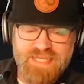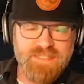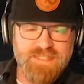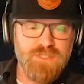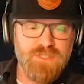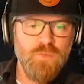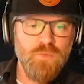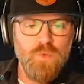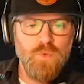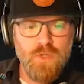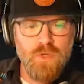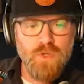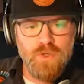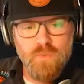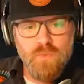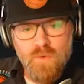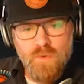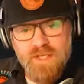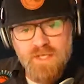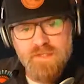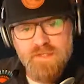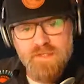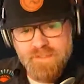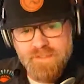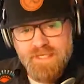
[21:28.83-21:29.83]
for that to
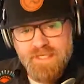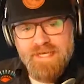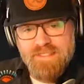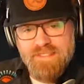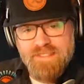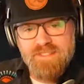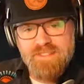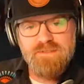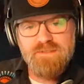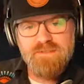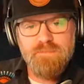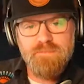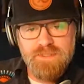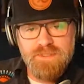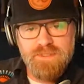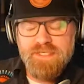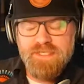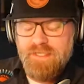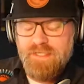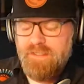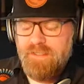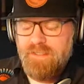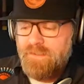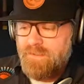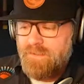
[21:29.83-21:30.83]
work well, it has to
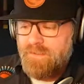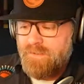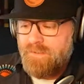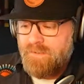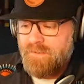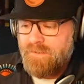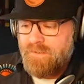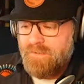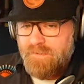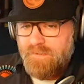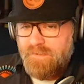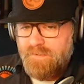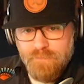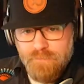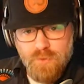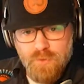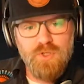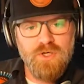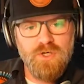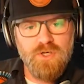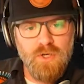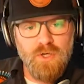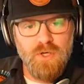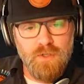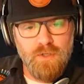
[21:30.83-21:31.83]
be a
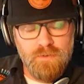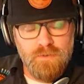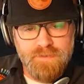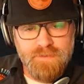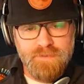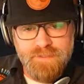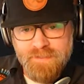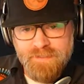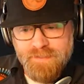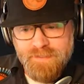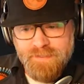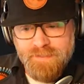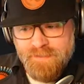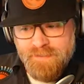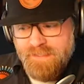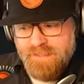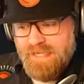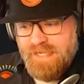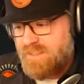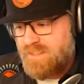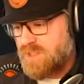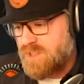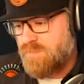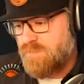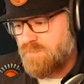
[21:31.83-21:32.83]
protocol.
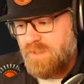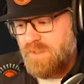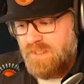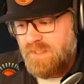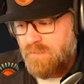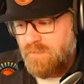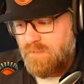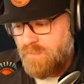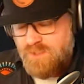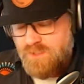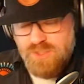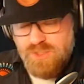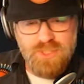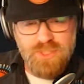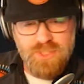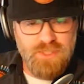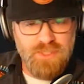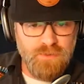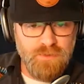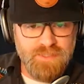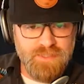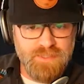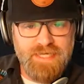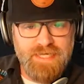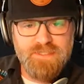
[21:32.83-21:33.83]
It can't just be a
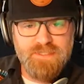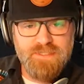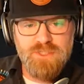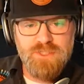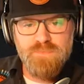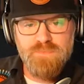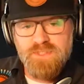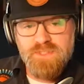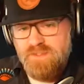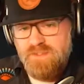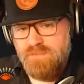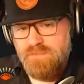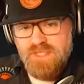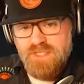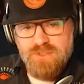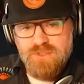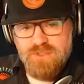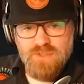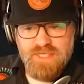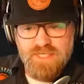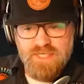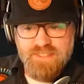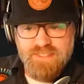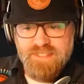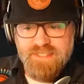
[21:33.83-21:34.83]
widget, or it can't just be some
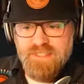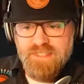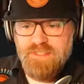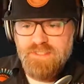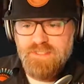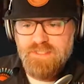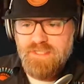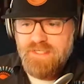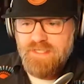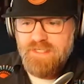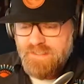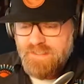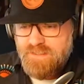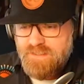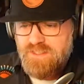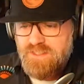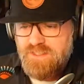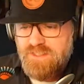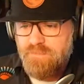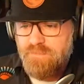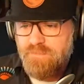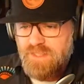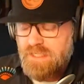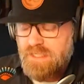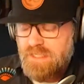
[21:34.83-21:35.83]
centralized entity. It
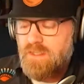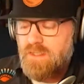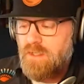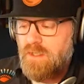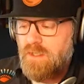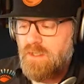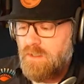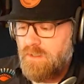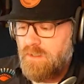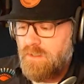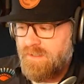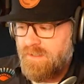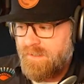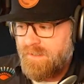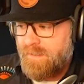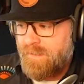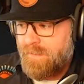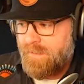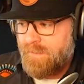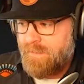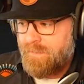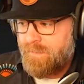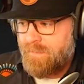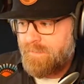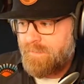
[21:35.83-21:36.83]
needs to be
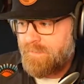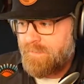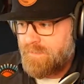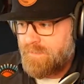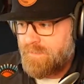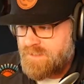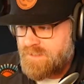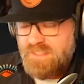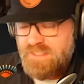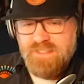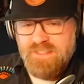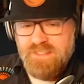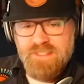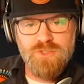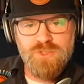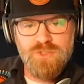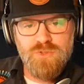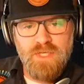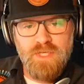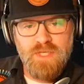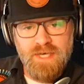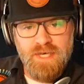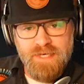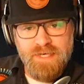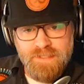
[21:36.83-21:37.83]

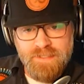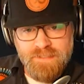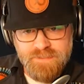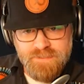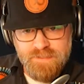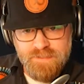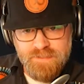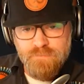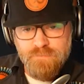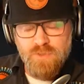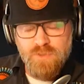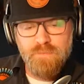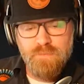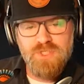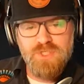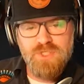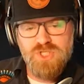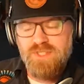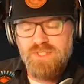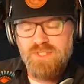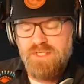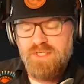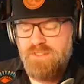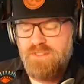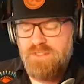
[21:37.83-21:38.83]
decentralized
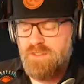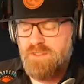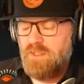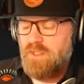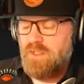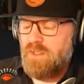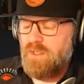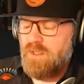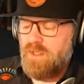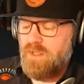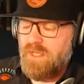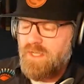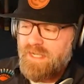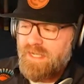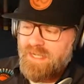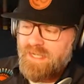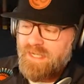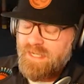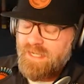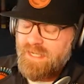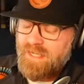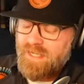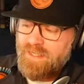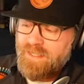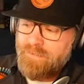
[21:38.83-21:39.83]
and permissionless.
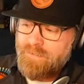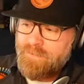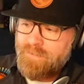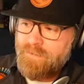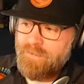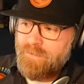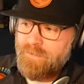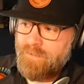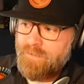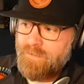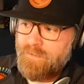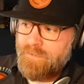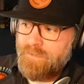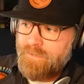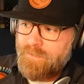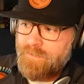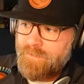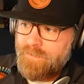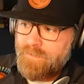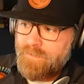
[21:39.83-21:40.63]
And